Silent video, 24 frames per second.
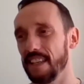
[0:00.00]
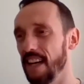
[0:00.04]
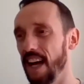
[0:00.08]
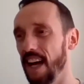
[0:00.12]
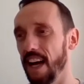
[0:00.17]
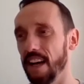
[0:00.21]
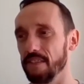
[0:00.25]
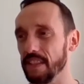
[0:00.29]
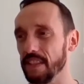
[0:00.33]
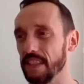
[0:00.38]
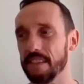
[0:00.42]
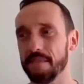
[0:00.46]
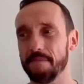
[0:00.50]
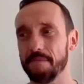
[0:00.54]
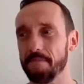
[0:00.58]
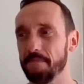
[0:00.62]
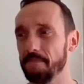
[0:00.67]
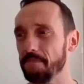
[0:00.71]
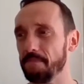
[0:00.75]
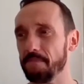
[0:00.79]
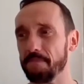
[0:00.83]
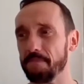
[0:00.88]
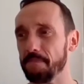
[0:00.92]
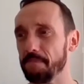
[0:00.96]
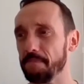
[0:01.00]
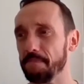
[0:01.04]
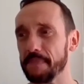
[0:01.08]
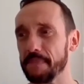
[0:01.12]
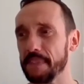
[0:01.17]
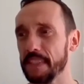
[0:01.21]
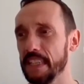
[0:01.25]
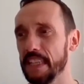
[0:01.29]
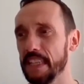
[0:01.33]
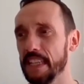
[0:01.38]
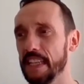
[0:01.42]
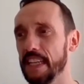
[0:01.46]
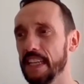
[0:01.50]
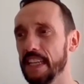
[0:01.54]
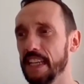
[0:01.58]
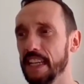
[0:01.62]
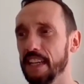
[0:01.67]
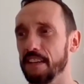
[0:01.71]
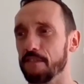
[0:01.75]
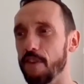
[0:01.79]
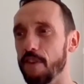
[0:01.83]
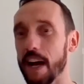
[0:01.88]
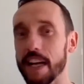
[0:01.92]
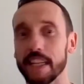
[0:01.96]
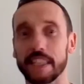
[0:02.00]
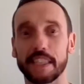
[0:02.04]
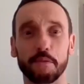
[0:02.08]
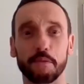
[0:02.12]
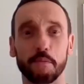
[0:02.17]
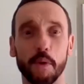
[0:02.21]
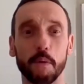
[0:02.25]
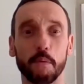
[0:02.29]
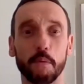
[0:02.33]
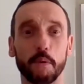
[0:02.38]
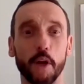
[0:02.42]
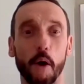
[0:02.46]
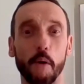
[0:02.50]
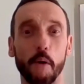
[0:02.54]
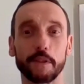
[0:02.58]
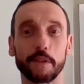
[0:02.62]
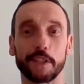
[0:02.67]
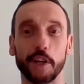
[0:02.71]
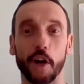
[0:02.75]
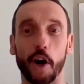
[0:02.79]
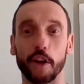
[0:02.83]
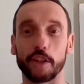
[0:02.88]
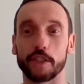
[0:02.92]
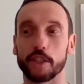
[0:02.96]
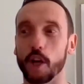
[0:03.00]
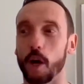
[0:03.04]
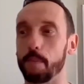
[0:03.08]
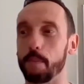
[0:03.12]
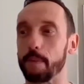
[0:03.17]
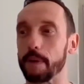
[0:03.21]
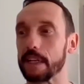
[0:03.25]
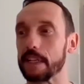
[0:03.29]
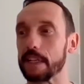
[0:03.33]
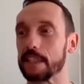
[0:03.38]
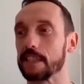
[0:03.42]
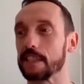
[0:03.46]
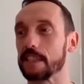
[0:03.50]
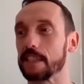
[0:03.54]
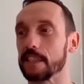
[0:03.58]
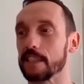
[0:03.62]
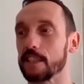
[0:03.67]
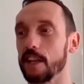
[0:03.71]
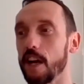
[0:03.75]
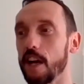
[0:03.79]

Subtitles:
Heavy. Right, we will go on to hot topics.